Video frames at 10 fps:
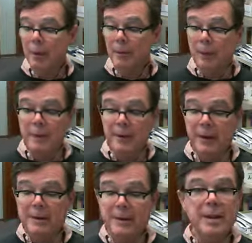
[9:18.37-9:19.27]

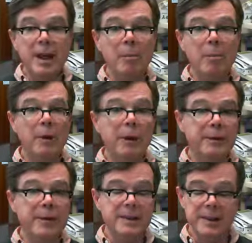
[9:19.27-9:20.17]
reveals a number of
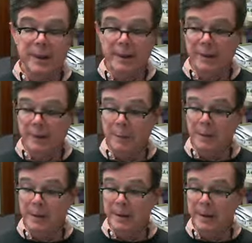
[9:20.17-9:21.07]
distinctive
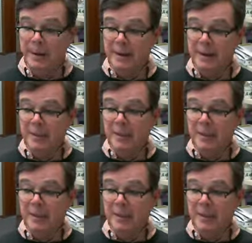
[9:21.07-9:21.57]
emphases.